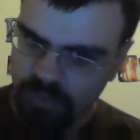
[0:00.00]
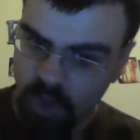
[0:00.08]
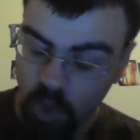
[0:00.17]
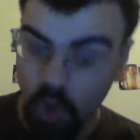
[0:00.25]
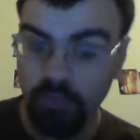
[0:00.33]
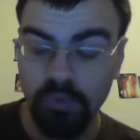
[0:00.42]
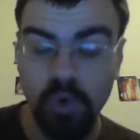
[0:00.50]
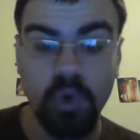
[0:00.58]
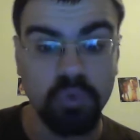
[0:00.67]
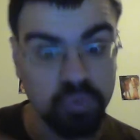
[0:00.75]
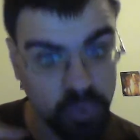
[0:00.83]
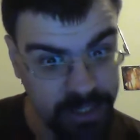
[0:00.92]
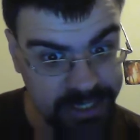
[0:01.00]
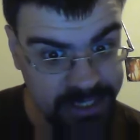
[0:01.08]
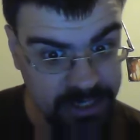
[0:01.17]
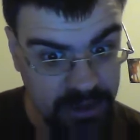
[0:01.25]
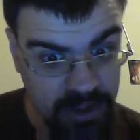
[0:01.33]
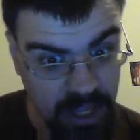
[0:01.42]
overall
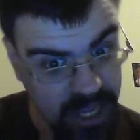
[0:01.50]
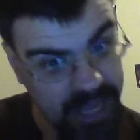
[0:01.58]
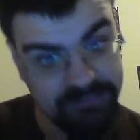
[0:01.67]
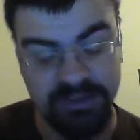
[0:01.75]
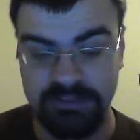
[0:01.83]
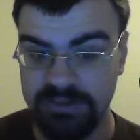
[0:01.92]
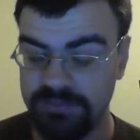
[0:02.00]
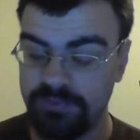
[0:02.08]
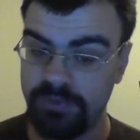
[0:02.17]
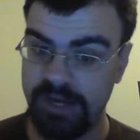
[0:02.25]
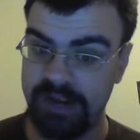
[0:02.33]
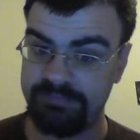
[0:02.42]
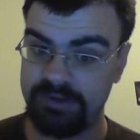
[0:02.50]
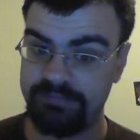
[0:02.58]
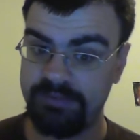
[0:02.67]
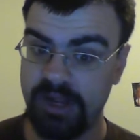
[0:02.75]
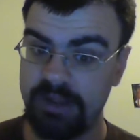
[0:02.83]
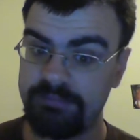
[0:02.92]
rating, I have to give this four and a half out of
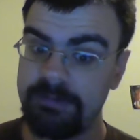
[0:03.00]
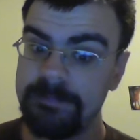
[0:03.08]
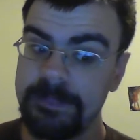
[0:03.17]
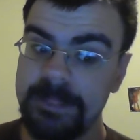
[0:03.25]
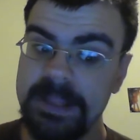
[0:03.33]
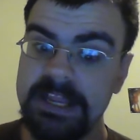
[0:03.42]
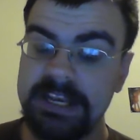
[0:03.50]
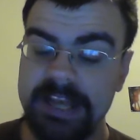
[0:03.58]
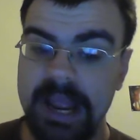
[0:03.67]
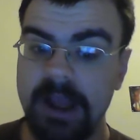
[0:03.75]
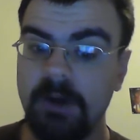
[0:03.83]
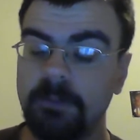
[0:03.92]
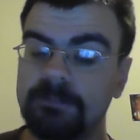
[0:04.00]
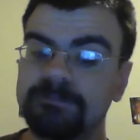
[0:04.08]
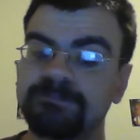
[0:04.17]
five. Now,